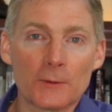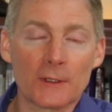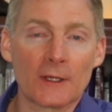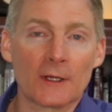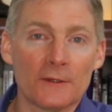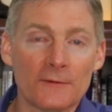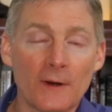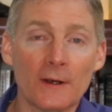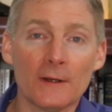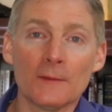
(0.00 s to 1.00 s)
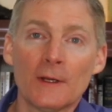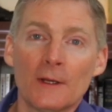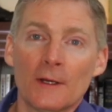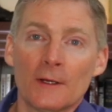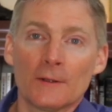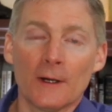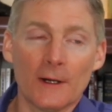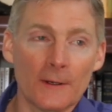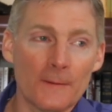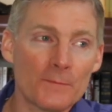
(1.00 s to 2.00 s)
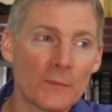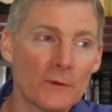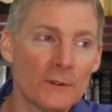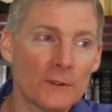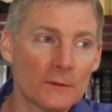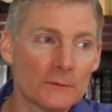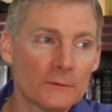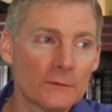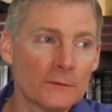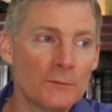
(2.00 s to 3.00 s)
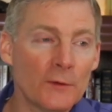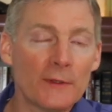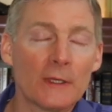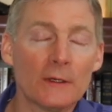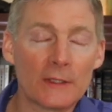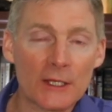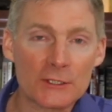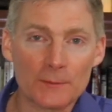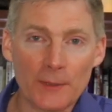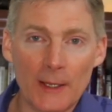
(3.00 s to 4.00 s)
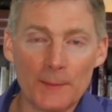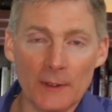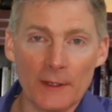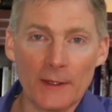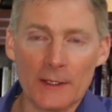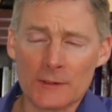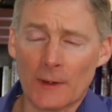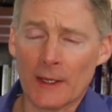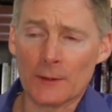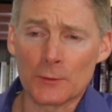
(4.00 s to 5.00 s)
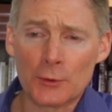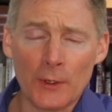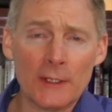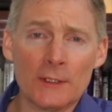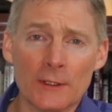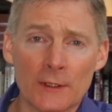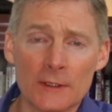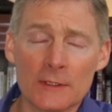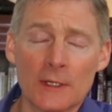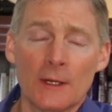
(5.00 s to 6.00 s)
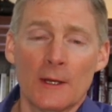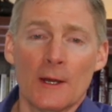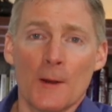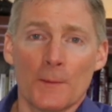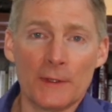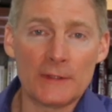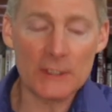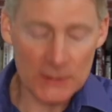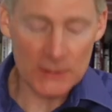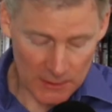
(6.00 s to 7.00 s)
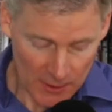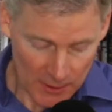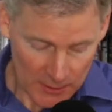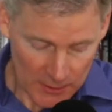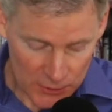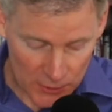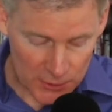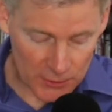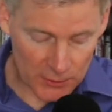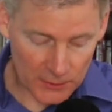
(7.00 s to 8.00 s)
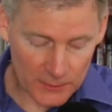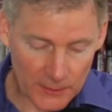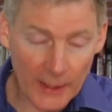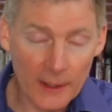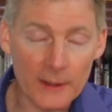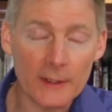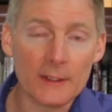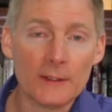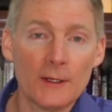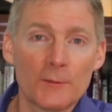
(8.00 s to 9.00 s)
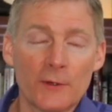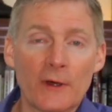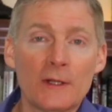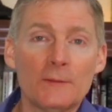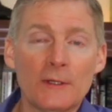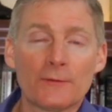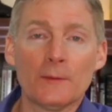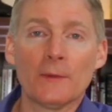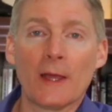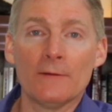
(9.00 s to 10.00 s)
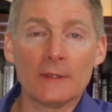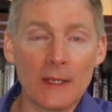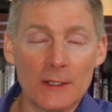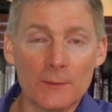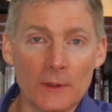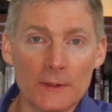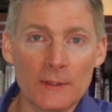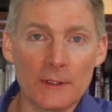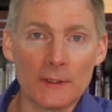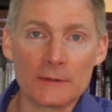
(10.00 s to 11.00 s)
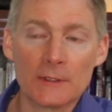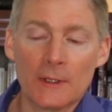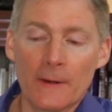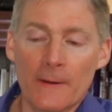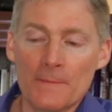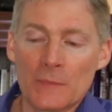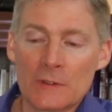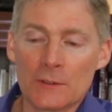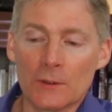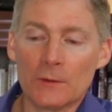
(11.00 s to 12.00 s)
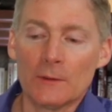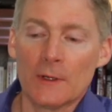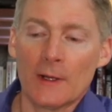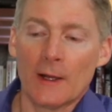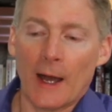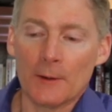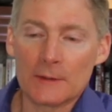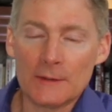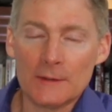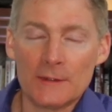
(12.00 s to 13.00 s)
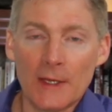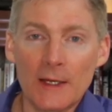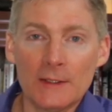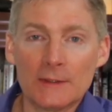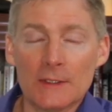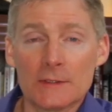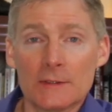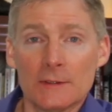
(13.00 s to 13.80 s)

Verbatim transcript: working on the farm, you know, moving irrigation pipe and all that. So I had great endurance, but this surgical area prevented me from having any more endurance. So I would then get